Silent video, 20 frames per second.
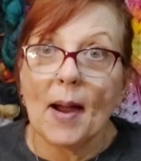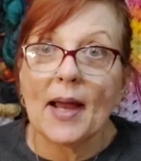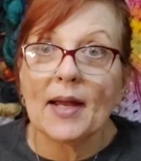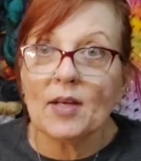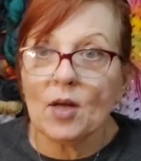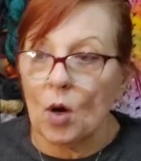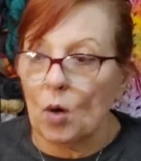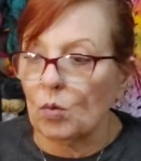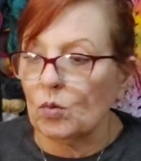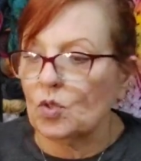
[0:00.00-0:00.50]
my
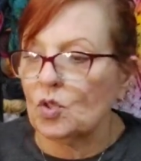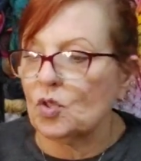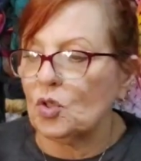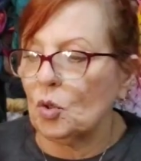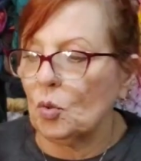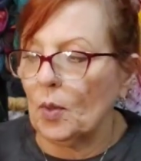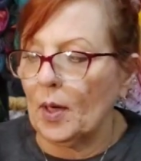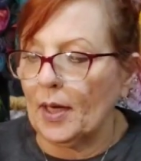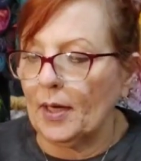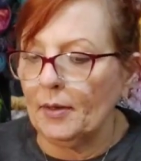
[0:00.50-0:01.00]
notes
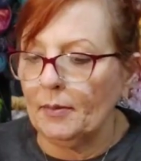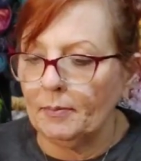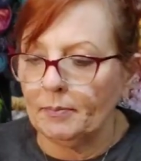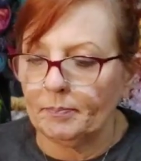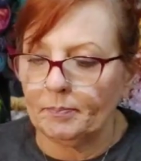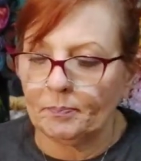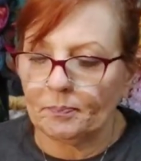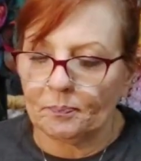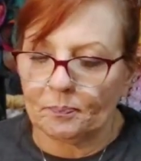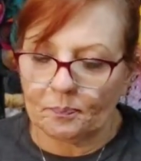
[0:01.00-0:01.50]
to it.
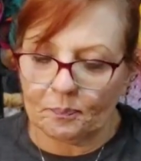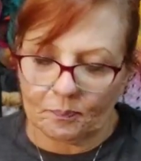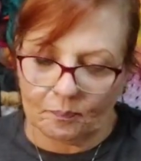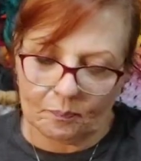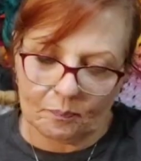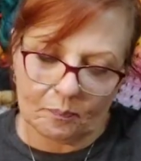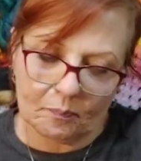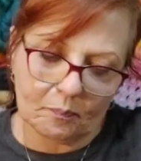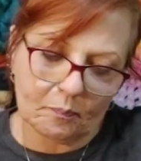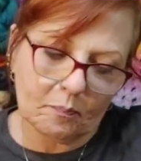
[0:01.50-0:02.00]

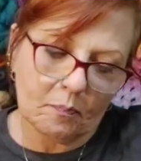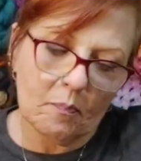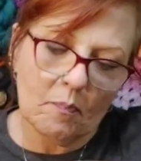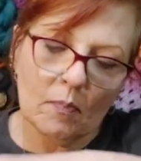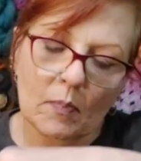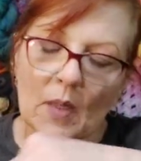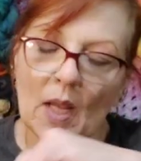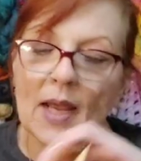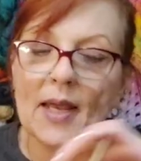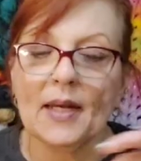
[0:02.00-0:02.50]

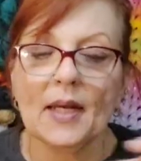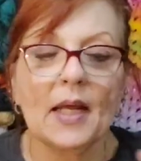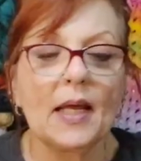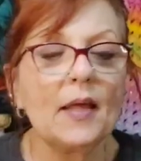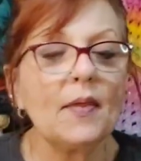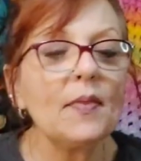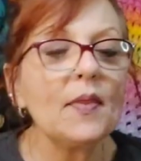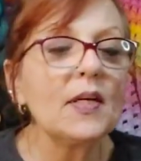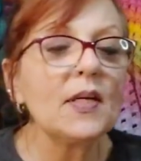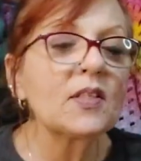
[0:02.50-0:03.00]
And
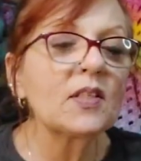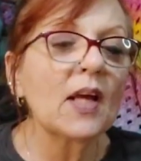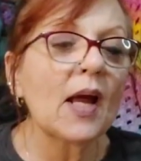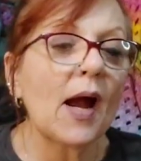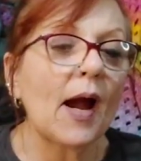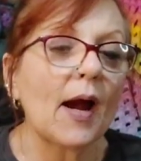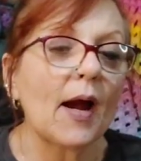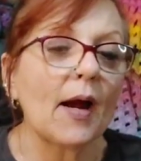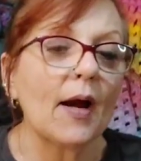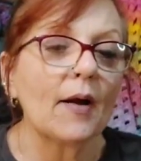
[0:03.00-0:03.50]
in this
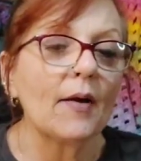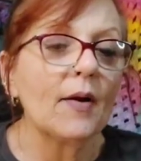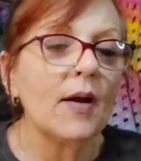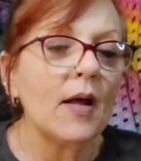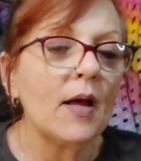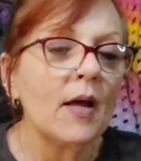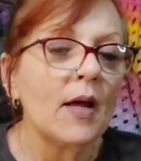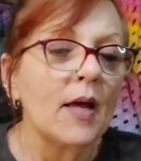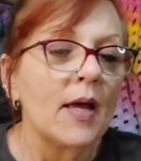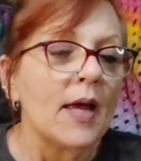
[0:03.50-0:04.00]
card,
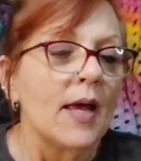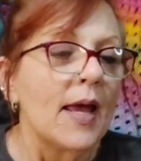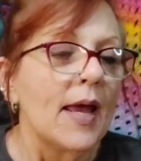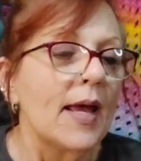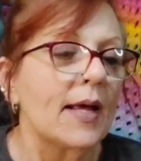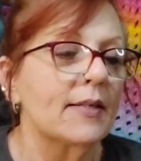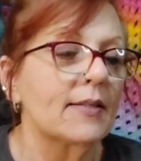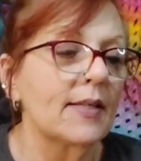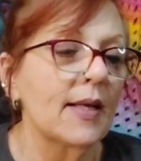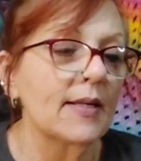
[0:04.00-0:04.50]

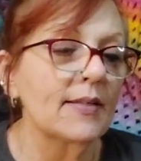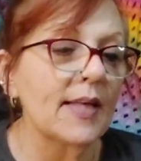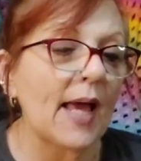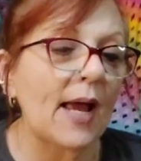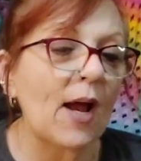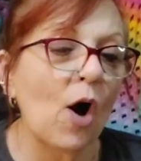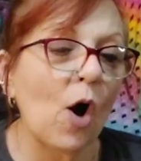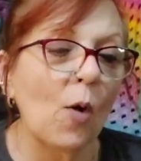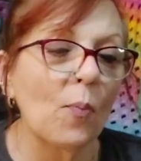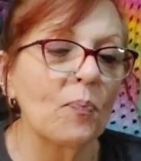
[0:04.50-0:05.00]
it says,
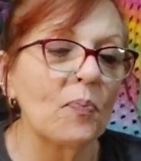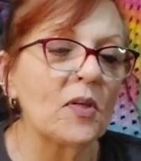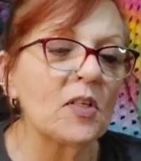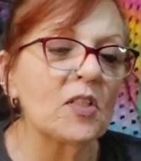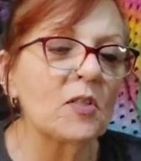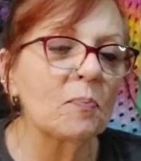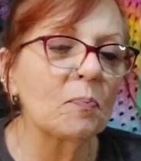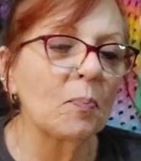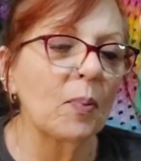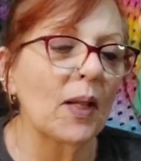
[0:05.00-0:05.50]
I hope
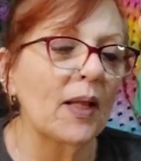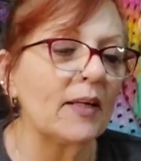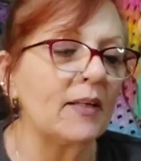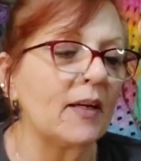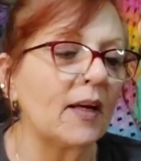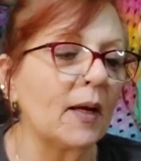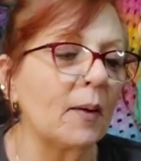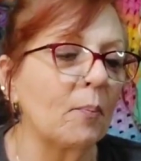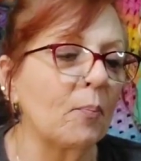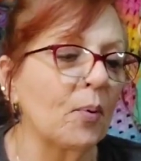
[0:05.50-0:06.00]
this
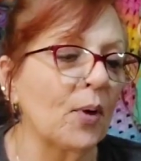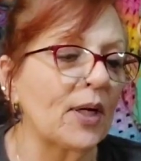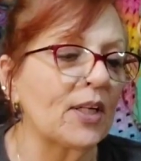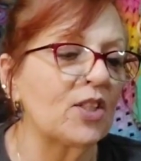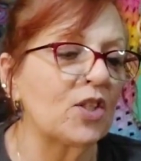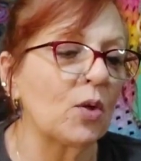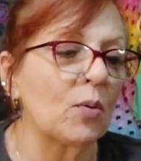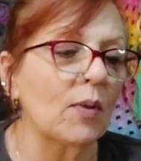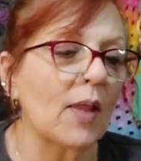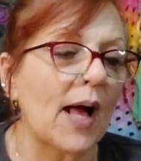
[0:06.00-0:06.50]
blanket
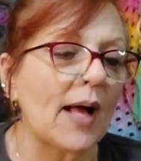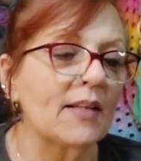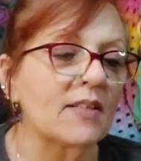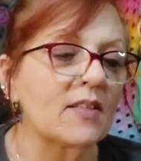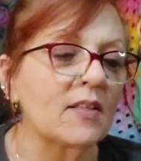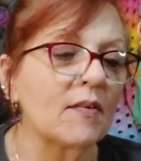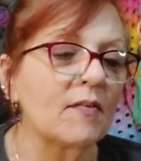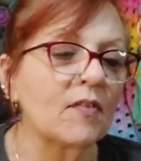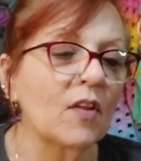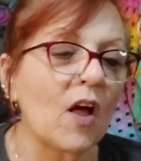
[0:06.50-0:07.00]
brings you
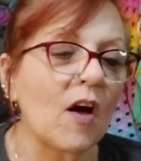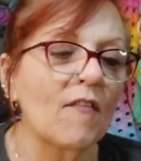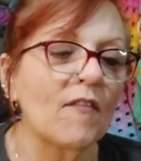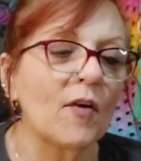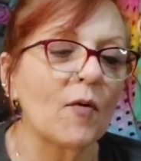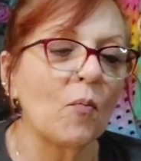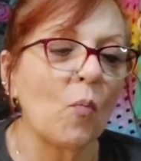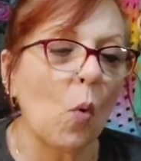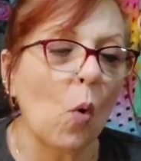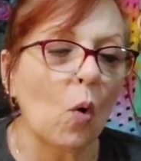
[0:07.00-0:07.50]
lots of love
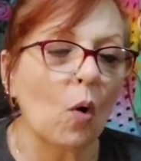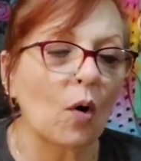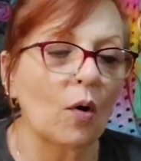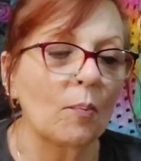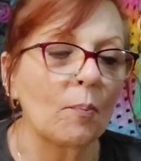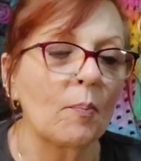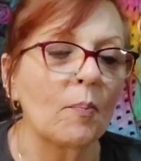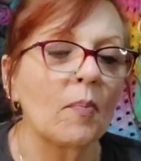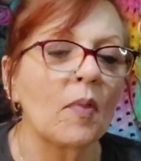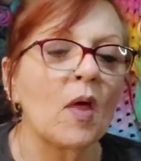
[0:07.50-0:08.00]
and
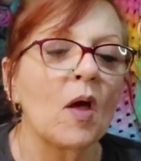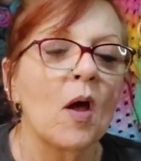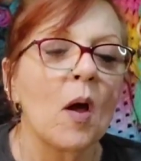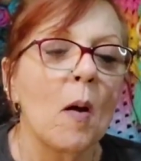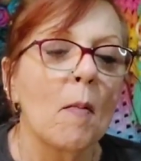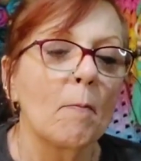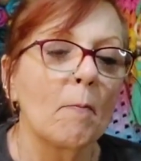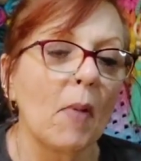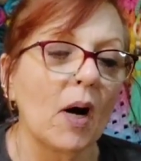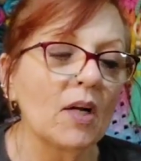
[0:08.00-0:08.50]
warmth.
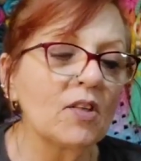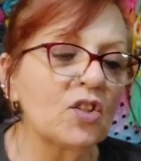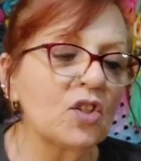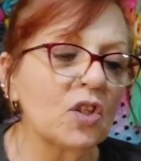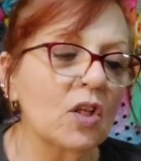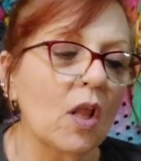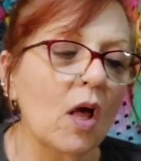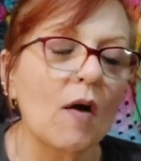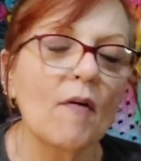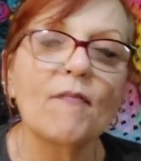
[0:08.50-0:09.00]

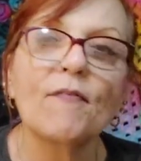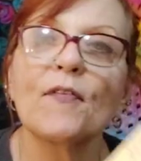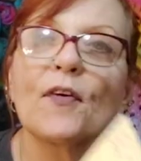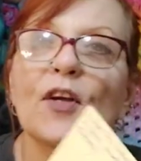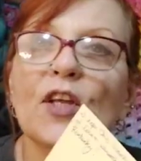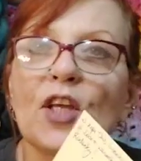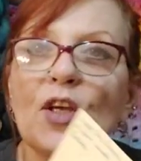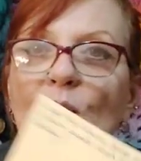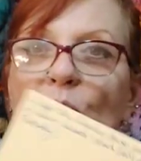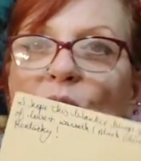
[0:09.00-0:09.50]
Much love for
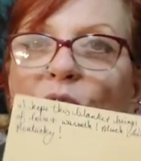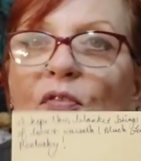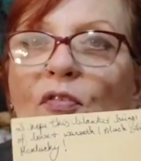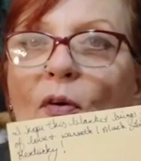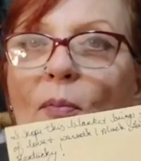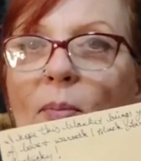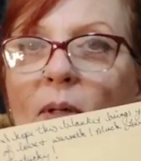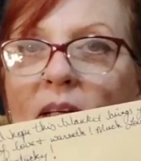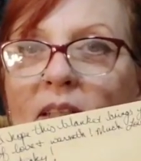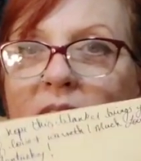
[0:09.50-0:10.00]
you
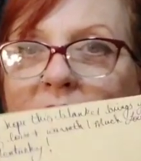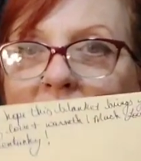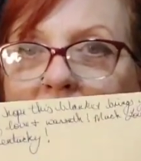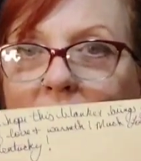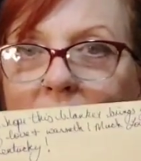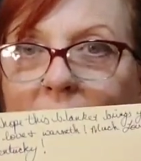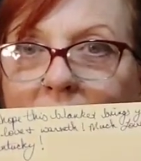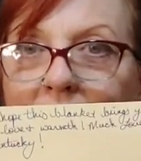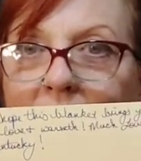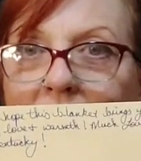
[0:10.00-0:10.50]
from
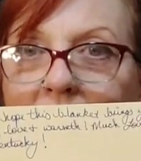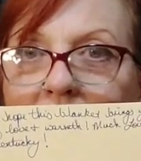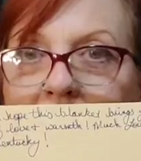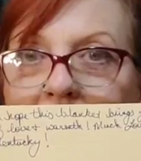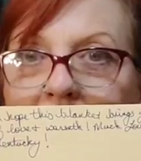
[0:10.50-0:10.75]
Kentucky.